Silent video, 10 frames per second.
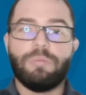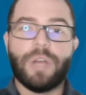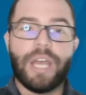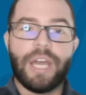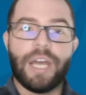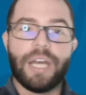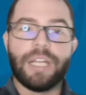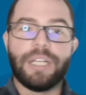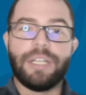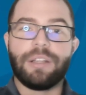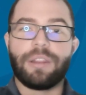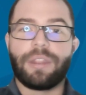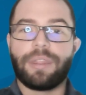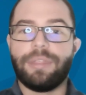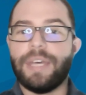and
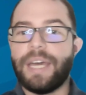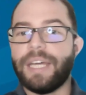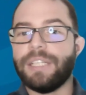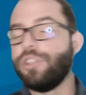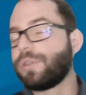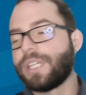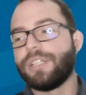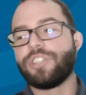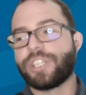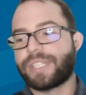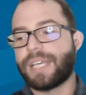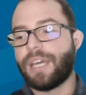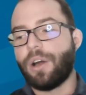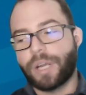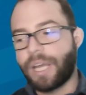then you can just
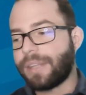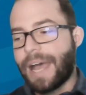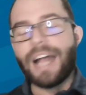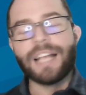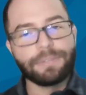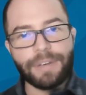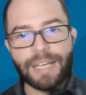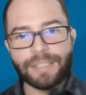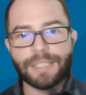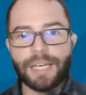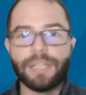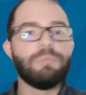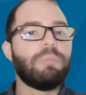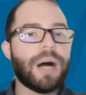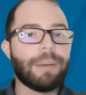say, okay, the acid-fast
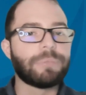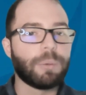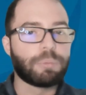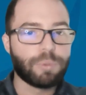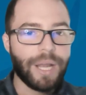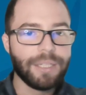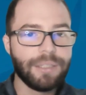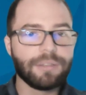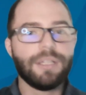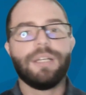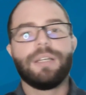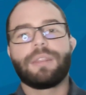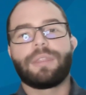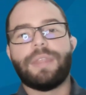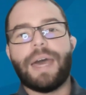stain popped up red.
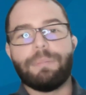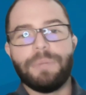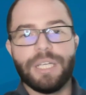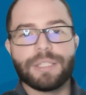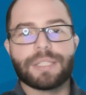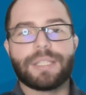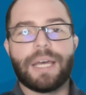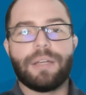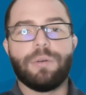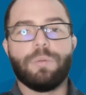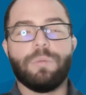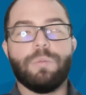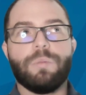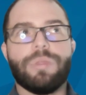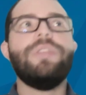That means that
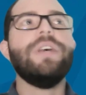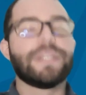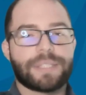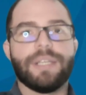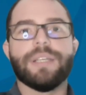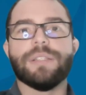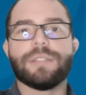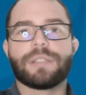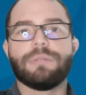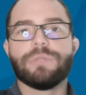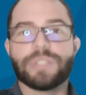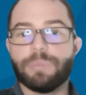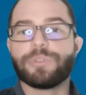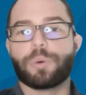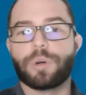this is
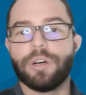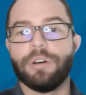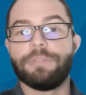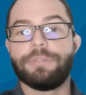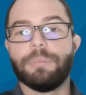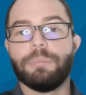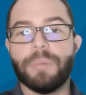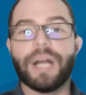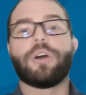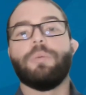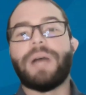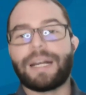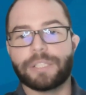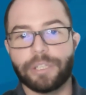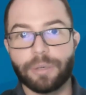some sort of
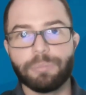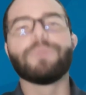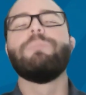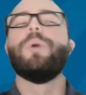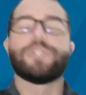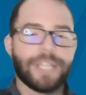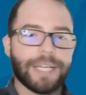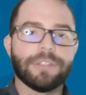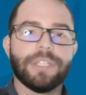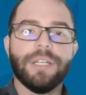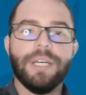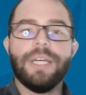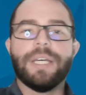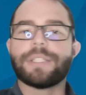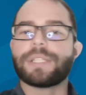mycobacterium. Most likely,
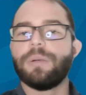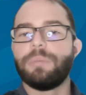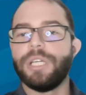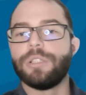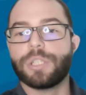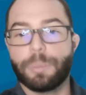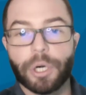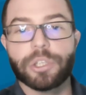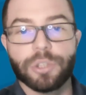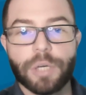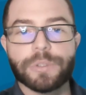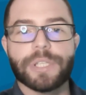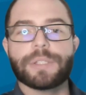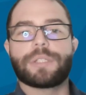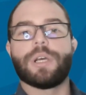it's going to be
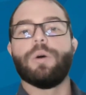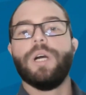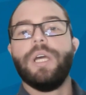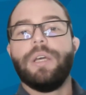tuberculosis. So,